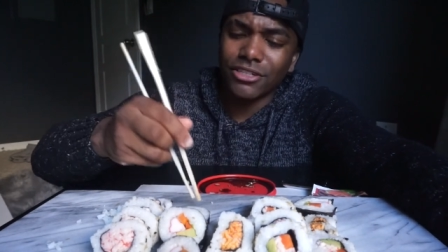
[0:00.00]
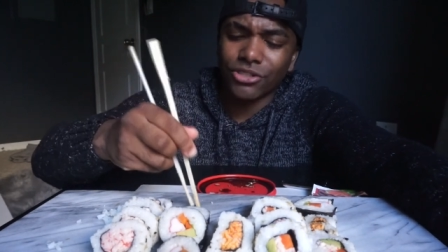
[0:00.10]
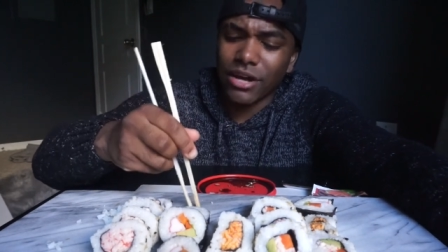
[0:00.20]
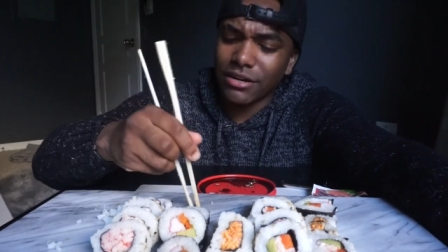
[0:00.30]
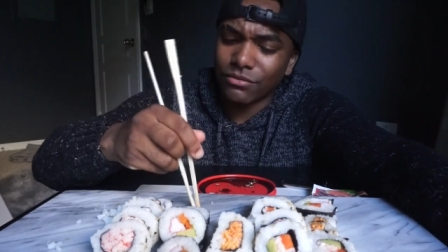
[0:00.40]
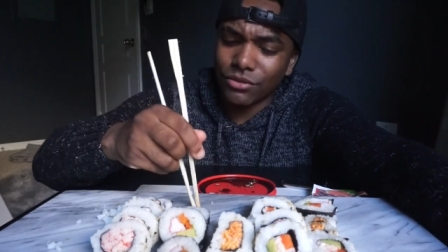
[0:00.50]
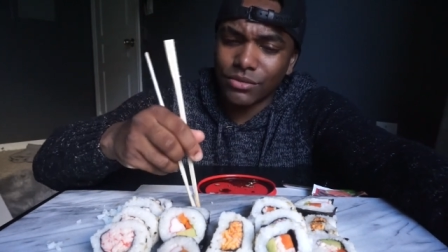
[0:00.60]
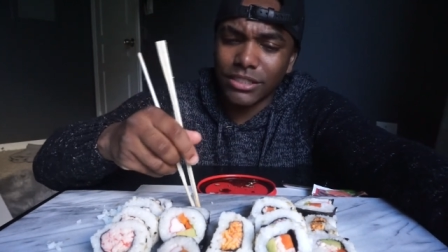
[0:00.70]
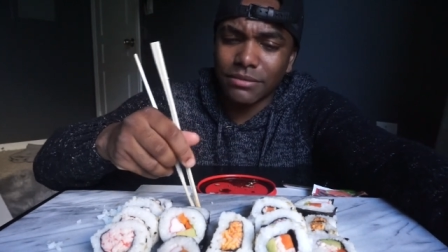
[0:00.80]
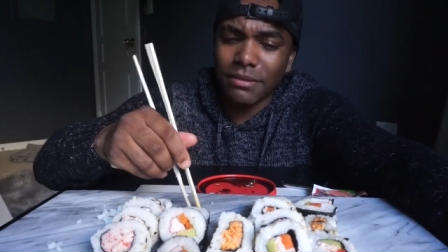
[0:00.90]
trying to
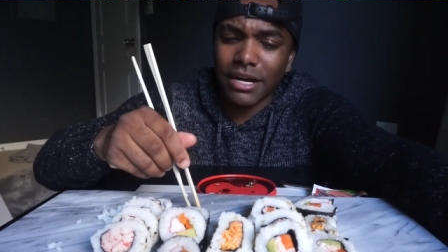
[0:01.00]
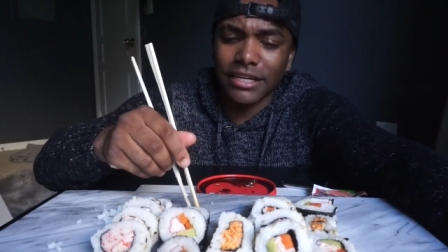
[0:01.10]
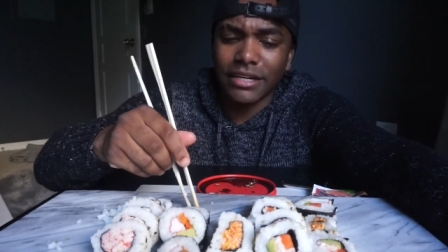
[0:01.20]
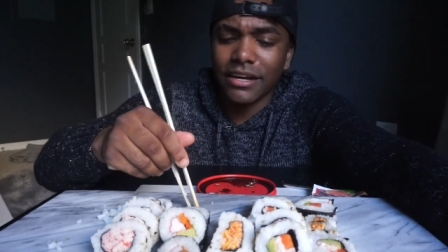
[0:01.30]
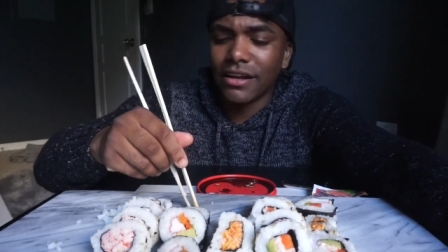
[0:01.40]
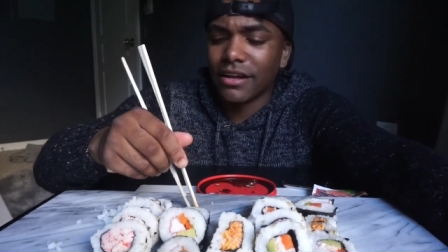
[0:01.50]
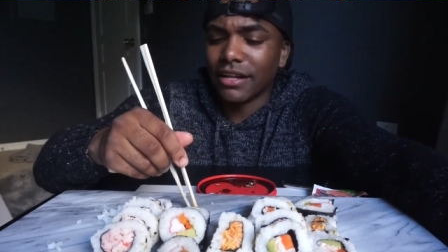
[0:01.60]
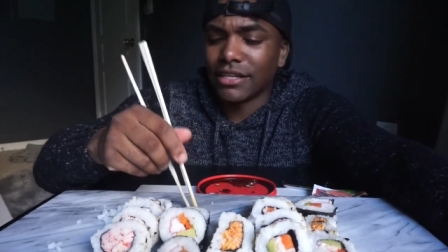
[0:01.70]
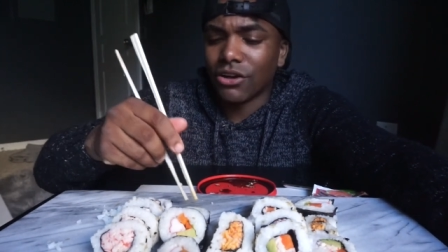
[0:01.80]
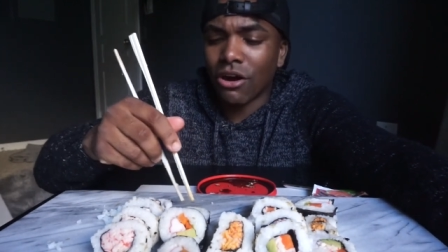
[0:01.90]
ruin somebody
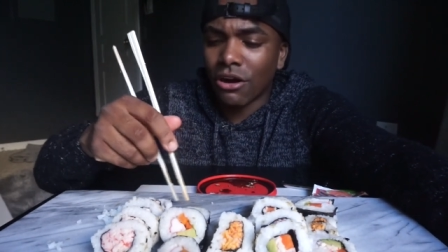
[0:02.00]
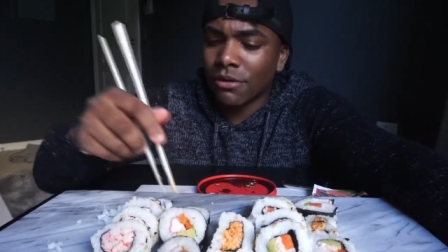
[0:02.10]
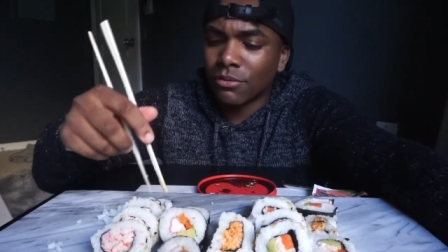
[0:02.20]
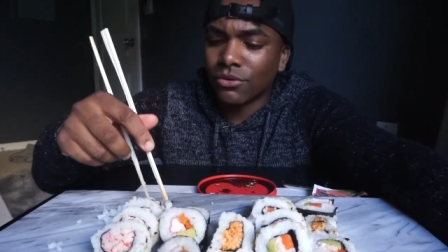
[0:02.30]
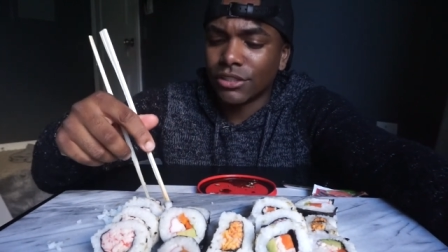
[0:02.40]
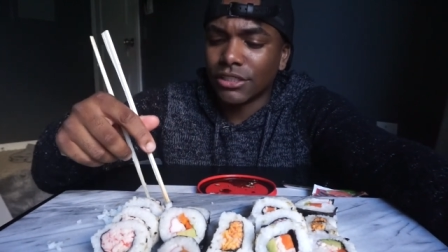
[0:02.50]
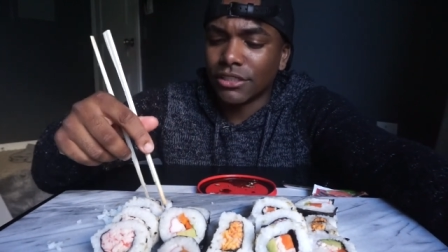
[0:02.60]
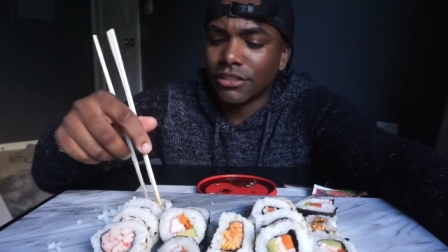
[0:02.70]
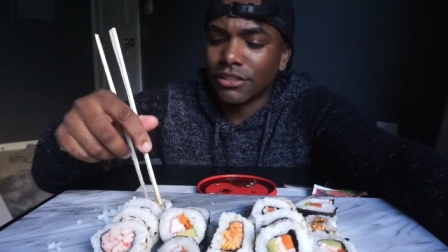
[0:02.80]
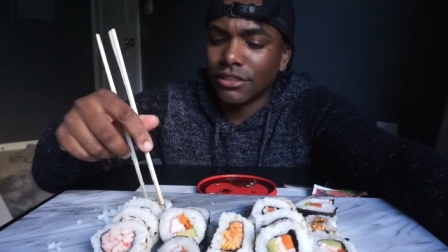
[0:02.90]
that's horrible to,
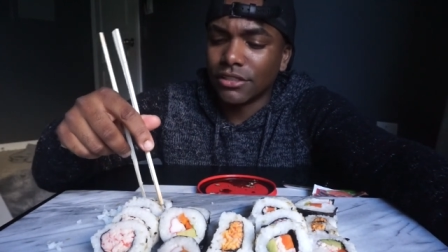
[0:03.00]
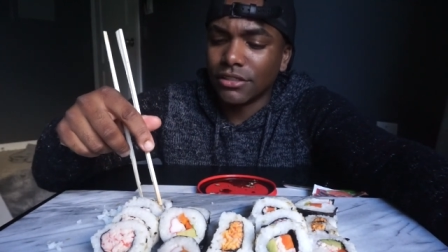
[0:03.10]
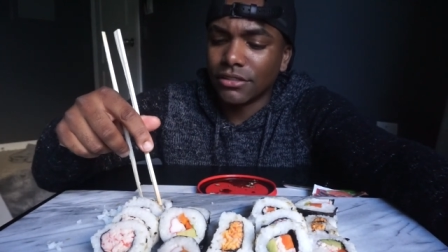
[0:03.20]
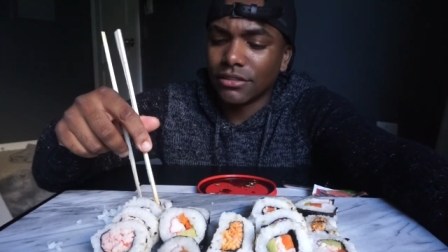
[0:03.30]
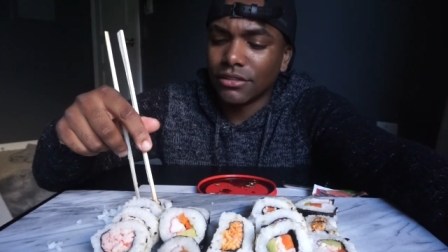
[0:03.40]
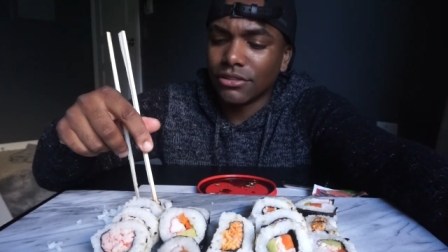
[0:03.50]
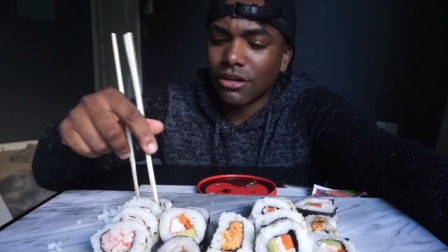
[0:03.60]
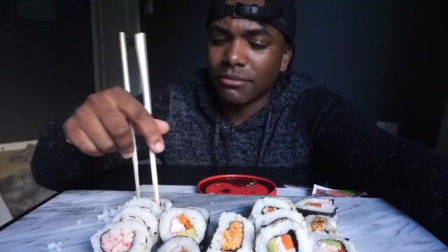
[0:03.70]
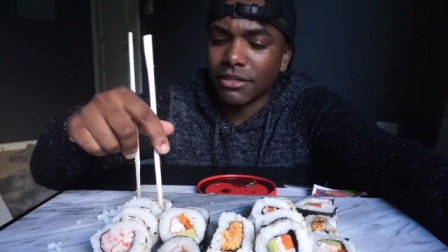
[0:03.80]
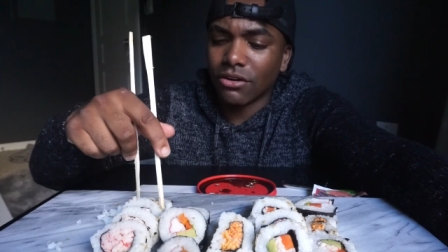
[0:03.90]
to you know
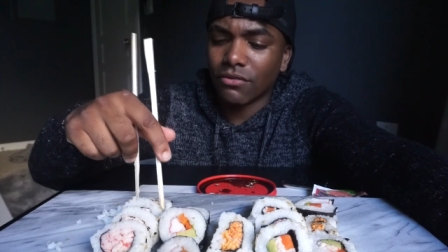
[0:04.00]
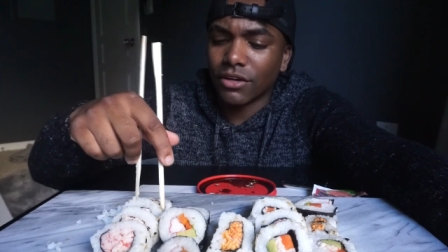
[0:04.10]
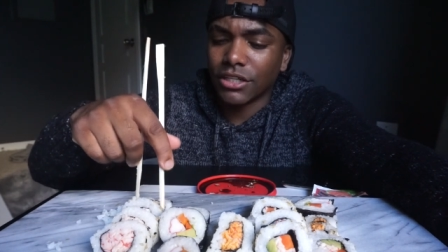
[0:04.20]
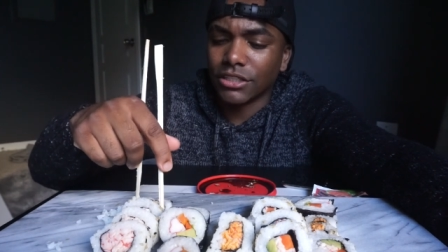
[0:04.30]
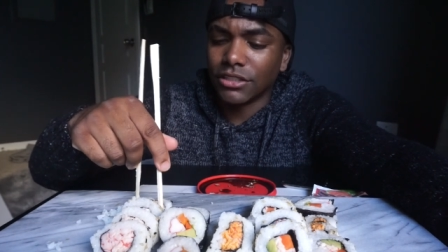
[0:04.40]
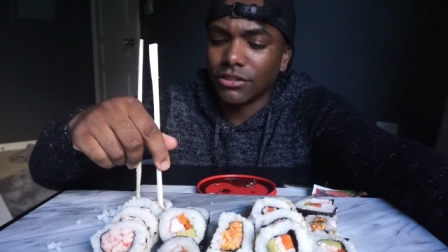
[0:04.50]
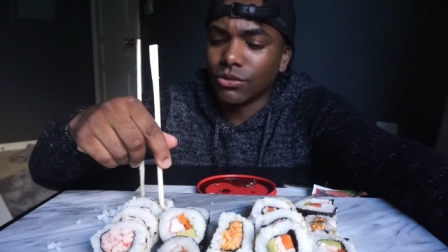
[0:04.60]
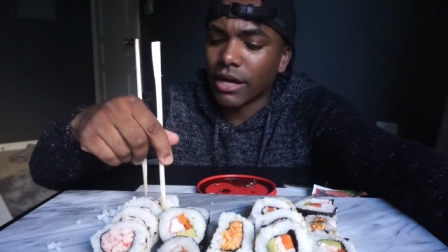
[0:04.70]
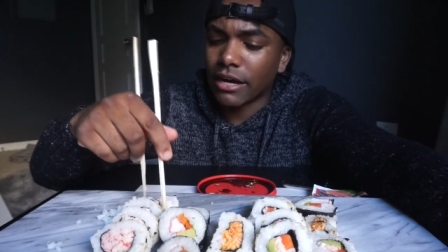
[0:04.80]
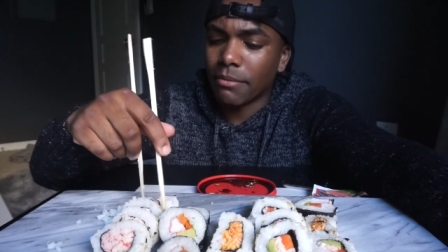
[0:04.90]
what I mean over because
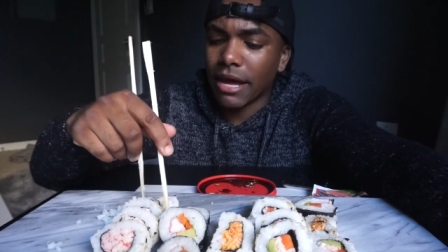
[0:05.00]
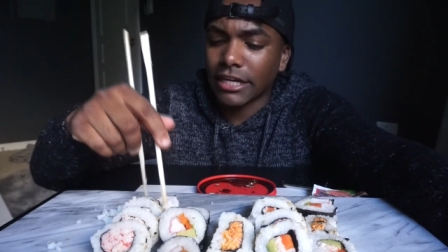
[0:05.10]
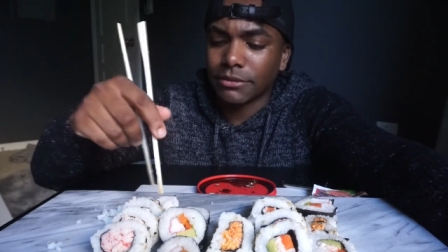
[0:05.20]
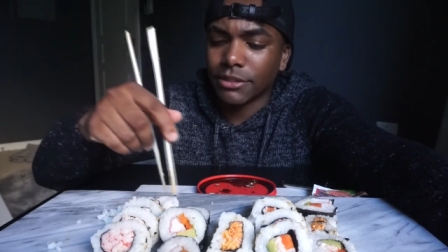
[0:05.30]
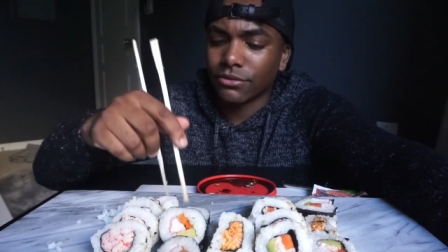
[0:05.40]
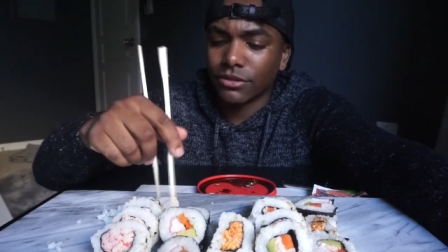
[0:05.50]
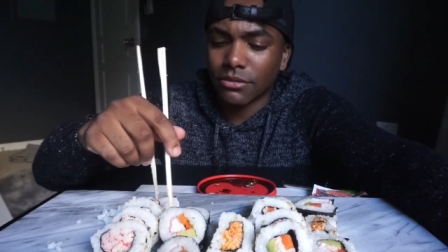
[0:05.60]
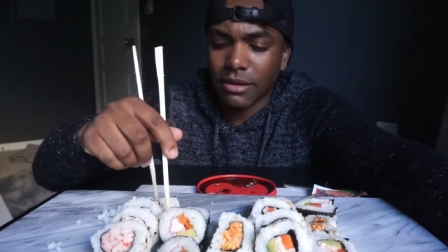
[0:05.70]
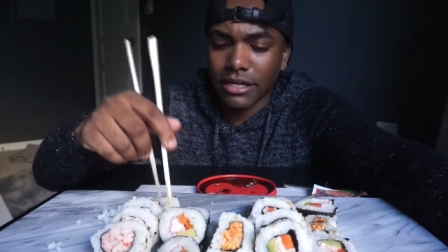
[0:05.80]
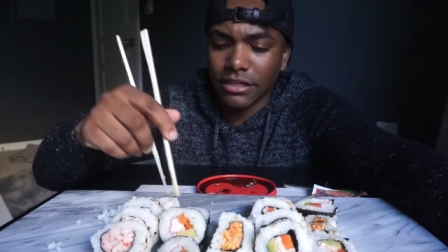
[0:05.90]
you had a bad experience with
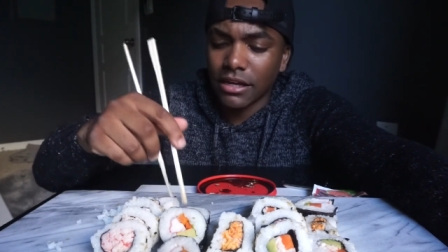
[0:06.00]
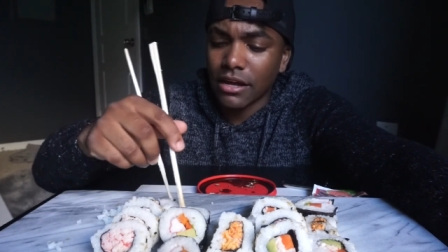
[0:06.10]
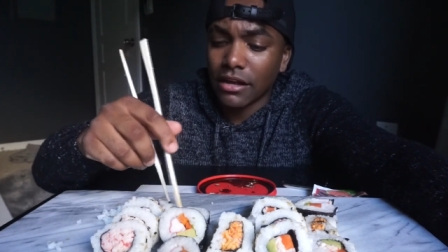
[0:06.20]
somebody.